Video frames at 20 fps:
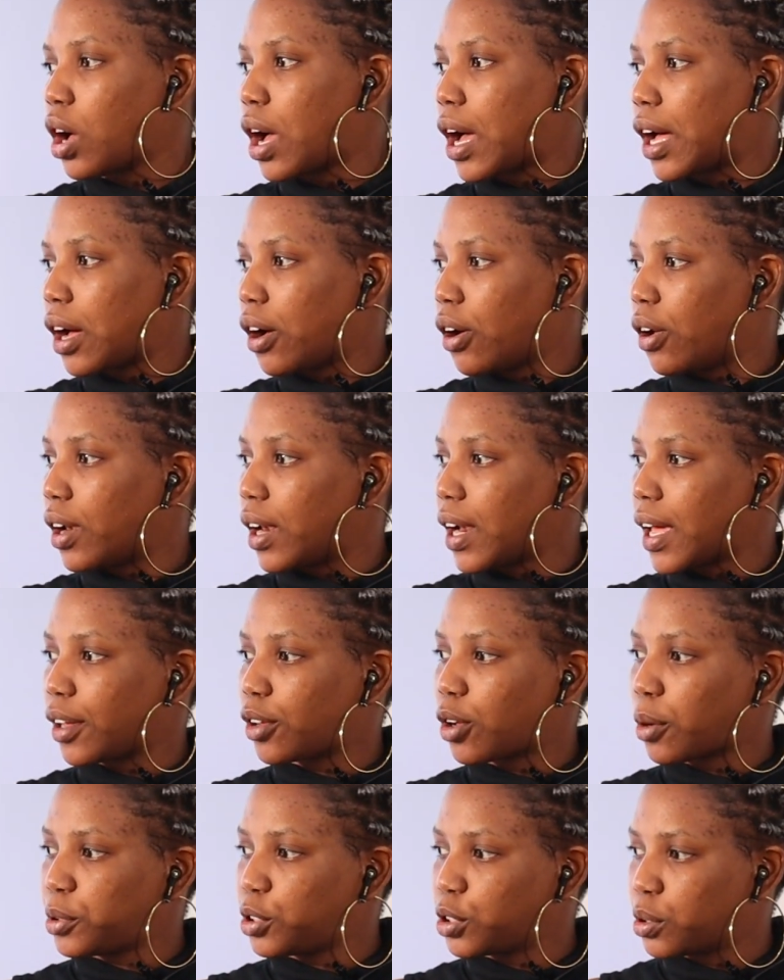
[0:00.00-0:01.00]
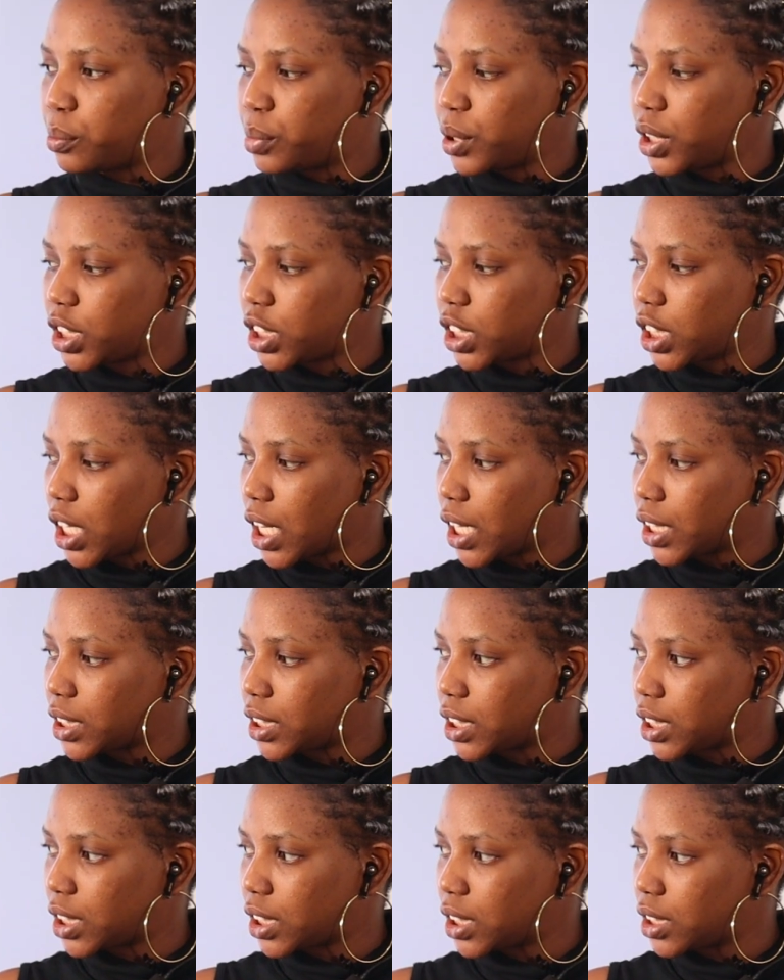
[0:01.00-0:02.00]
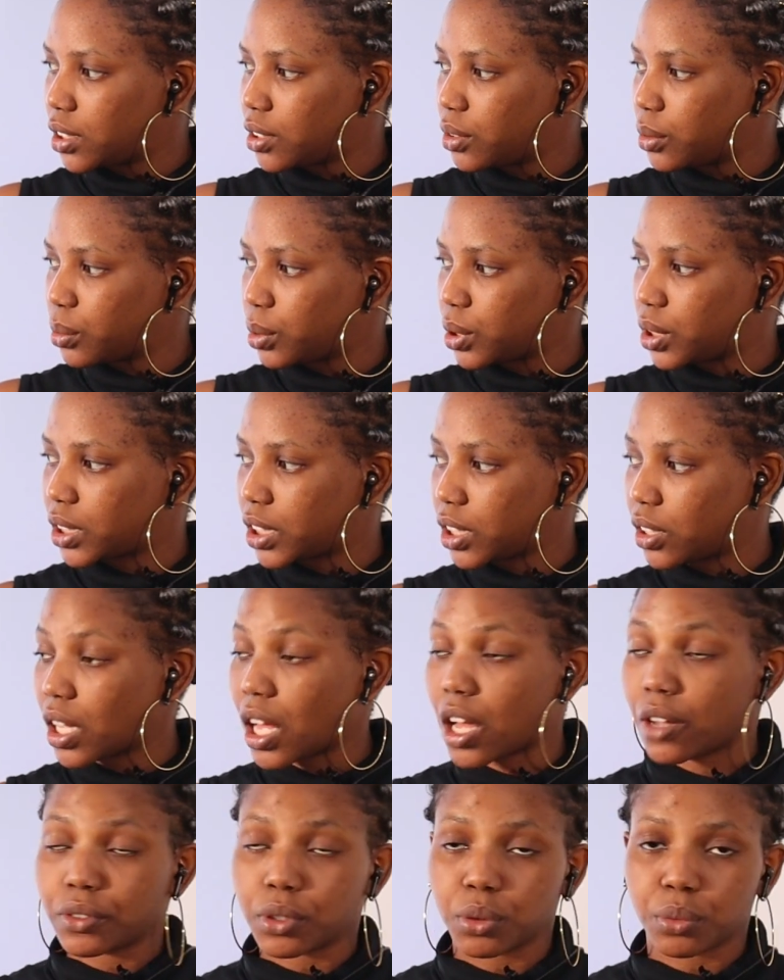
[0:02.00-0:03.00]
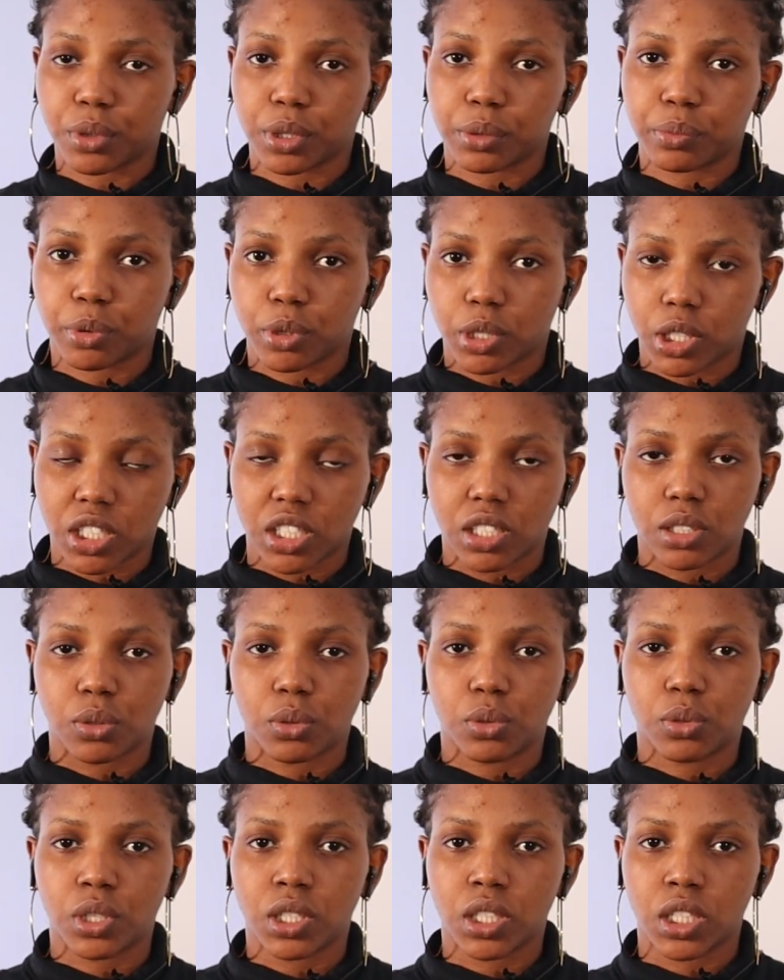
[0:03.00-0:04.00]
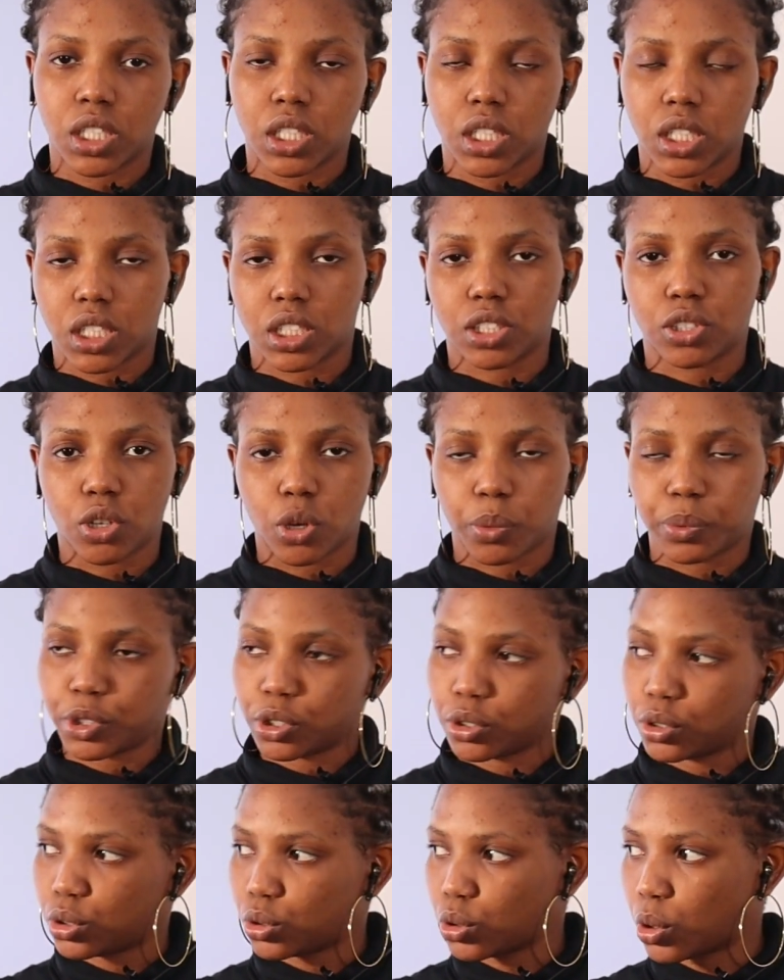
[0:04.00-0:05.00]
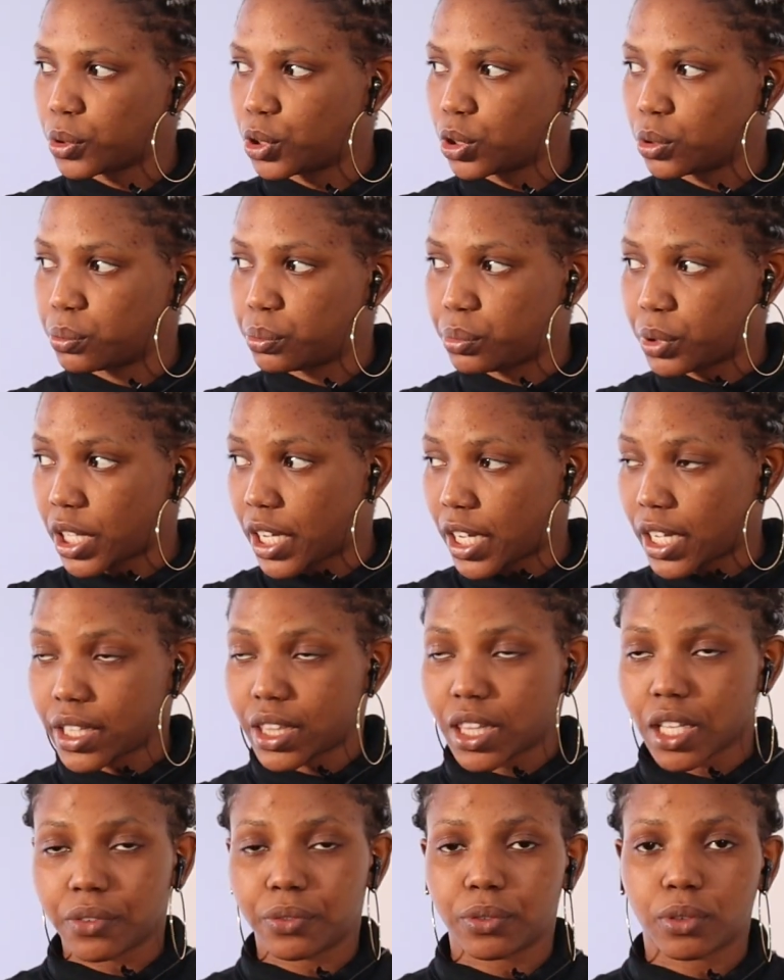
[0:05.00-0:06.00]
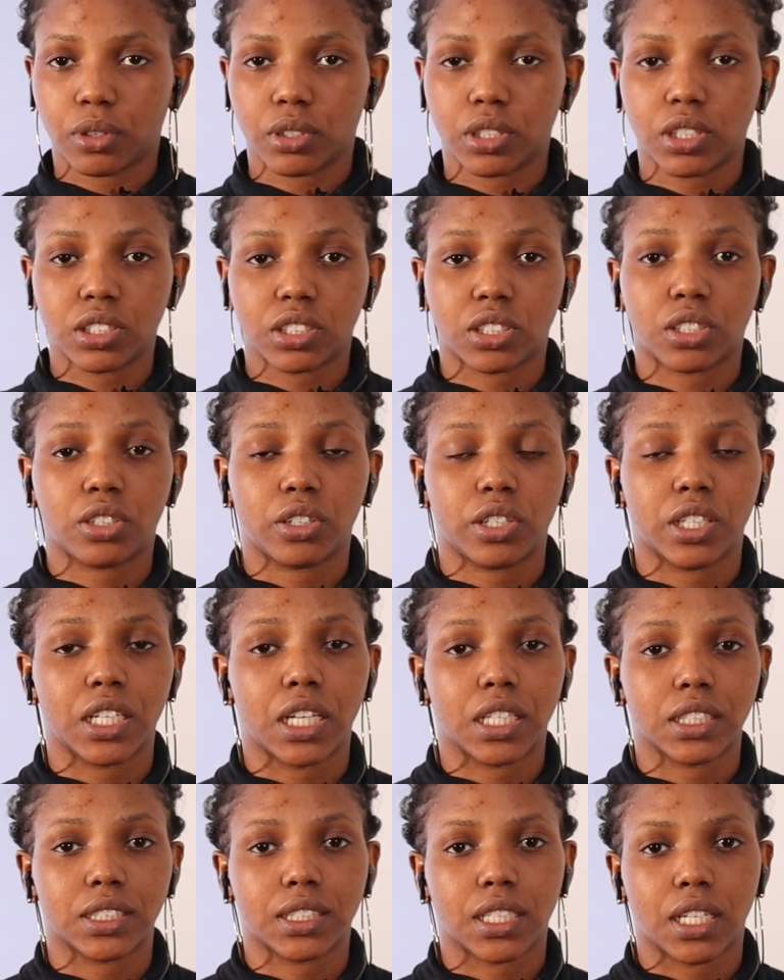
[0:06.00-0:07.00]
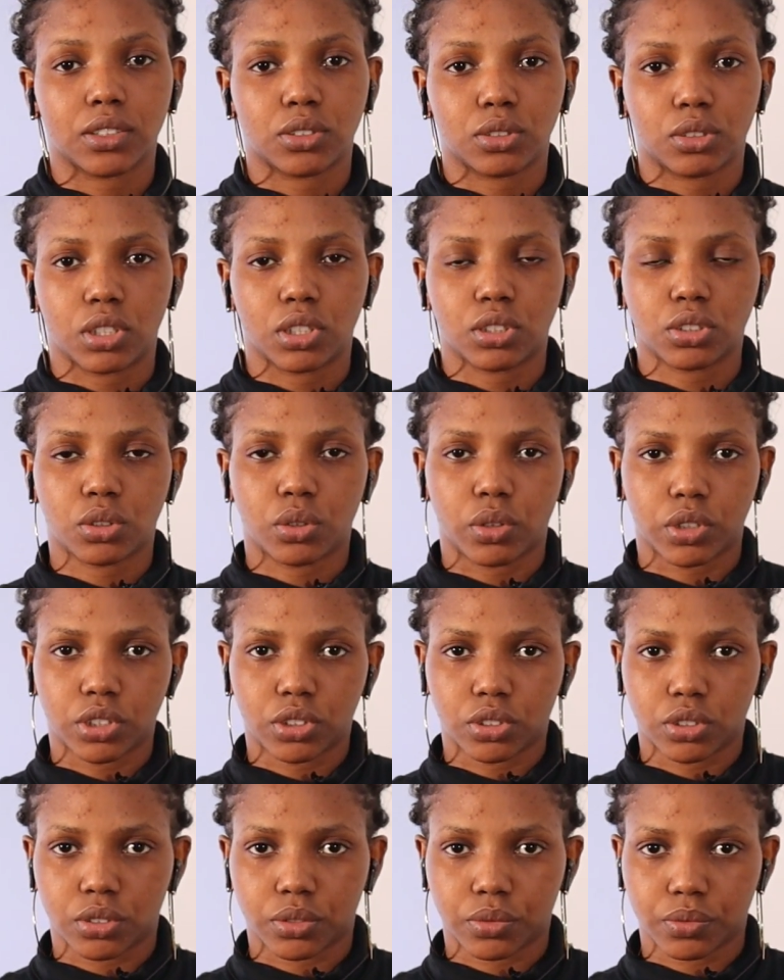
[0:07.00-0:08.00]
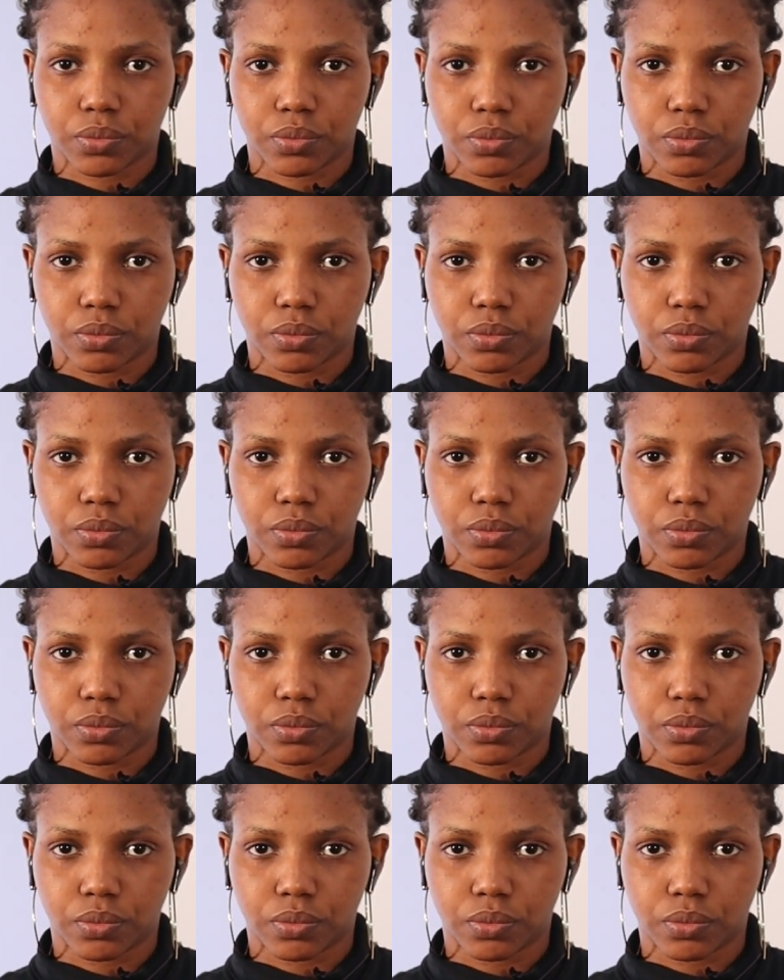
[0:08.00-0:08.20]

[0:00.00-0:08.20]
Unlike option B, C, and D, we still have the word bungalow in the option. So option A, therefore, is the correct answer to this question.